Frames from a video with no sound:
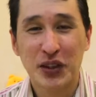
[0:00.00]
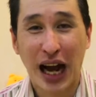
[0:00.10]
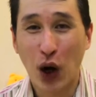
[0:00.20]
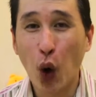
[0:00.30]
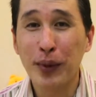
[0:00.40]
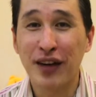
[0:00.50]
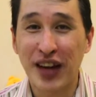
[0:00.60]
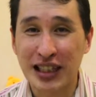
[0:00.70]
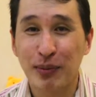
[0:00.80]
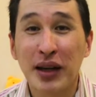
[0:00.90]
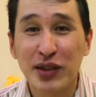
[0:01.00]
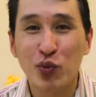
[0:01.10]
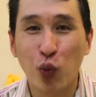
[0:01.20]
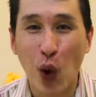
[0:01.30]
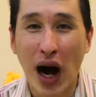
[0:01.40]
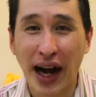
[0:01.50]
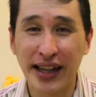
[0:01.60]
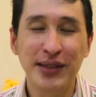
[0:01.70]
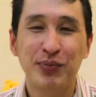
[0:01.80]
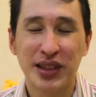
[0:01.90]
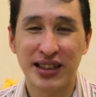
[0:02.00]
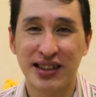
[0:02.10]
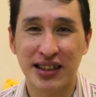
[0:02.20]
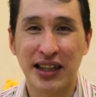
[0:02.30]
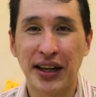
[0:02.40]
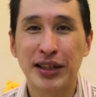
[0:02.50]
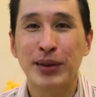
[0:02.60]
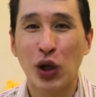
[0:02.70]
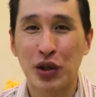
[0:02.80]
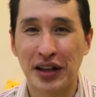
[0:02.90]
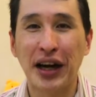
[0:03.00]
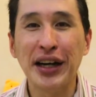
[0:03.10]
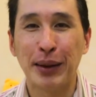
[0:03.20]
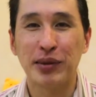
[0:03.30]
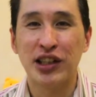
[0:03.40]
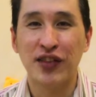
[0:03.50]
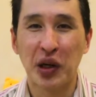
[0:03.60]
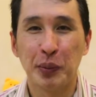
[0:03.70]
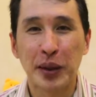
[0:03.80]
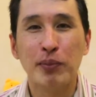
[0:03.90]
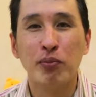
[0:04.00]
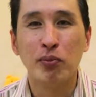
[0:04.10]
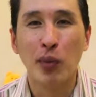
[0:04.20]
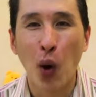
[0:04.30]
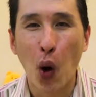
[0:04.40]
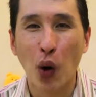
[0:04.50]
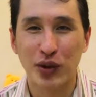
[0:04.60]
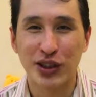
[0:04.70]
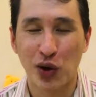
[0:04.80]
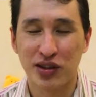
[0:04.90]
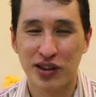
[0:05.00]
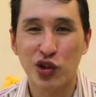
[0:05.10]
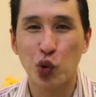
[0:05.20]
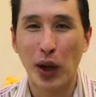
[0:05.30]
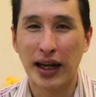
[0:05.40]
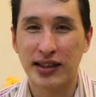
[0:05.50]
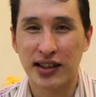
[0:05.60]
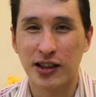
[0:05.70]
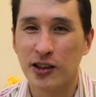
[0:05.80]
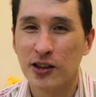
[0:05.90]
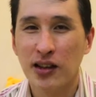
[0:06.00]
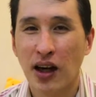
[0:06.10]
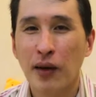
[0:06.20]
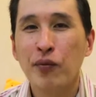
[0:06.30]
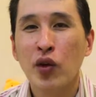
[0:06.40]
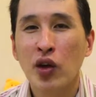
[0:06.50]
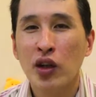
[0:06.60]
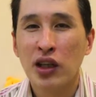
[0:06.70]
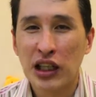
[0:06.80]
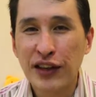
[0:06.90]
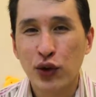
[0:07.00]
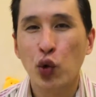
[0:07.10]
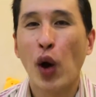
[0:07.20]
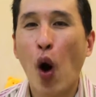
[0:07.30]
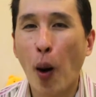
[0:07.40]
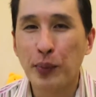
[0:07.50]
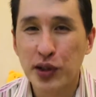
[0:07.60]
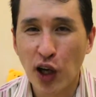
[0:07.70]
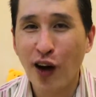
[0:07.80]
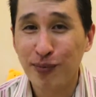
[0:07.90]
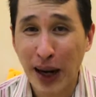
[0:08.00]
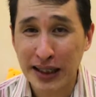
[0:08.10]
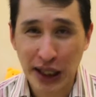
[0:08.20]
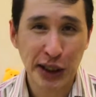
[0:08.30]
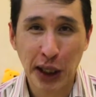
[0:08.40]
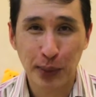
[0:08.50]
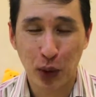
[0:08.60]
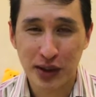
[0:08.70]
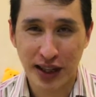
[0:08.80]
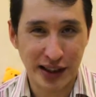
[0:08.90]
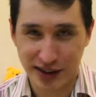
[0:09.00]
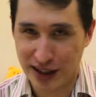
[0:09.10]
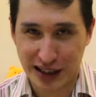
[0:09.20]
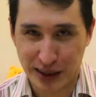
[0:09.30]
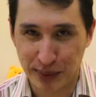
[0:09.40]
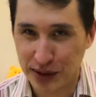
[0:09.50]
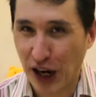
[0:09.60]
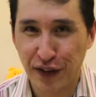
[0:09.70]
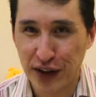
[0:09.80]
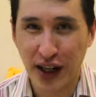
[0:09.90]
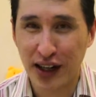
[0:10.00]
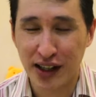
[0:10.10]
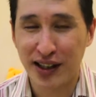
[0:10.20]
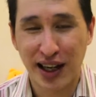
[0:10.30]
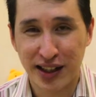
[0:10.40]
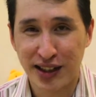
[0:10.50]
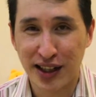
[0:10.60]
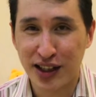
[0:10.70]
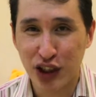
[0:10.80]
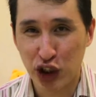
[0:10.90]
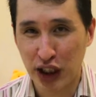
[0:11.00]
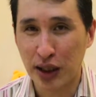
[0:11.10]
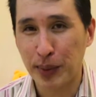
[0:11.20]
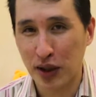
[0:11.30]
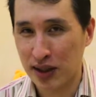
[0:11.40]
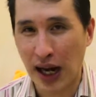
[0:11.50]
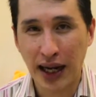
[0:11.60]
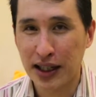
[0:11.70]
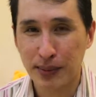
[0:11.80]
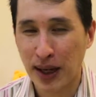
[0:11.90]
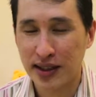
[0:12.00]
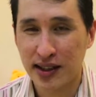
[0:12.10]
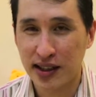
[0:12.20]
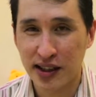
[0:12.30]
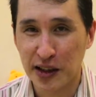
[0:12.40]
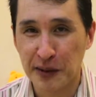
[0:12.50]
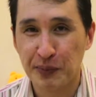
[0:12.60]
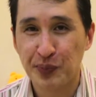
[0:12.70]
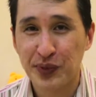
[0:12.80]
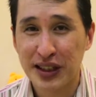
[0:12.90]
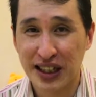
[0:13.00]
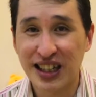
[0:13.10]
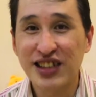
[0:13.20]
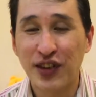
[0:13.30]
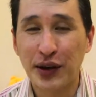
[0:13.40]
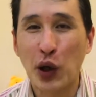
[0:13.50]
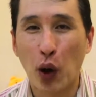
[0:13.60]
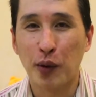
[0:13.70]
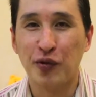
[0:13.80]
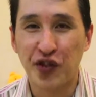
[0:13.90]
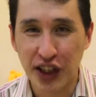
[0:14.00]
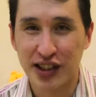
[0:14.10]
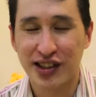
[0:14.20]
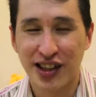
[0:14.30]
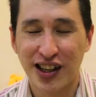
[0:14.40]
I hope I've explained why this is the case, because I am developing more resources to SE. If you observe my thinking process, I am definitely an ENTJ because I lead by TE. It is very obvious.